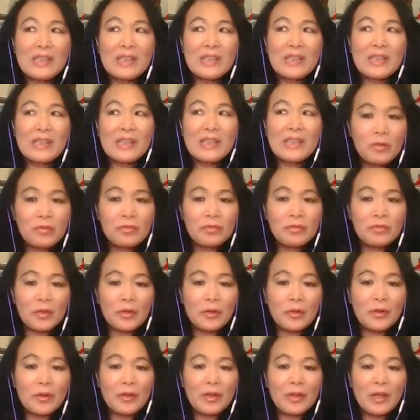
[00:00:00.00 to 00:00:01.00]
And then
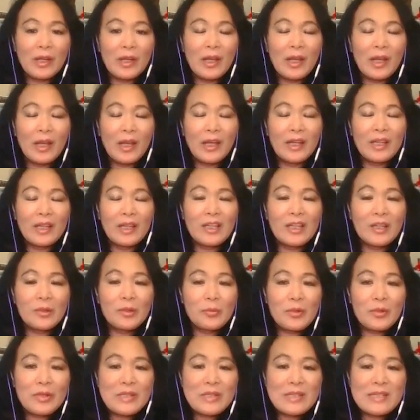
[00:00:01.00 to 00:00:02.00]
when the revolution was
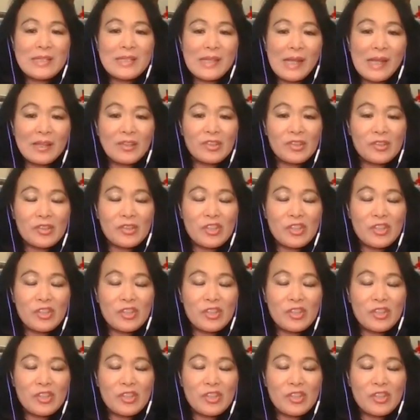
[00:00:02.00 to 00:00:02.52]
over,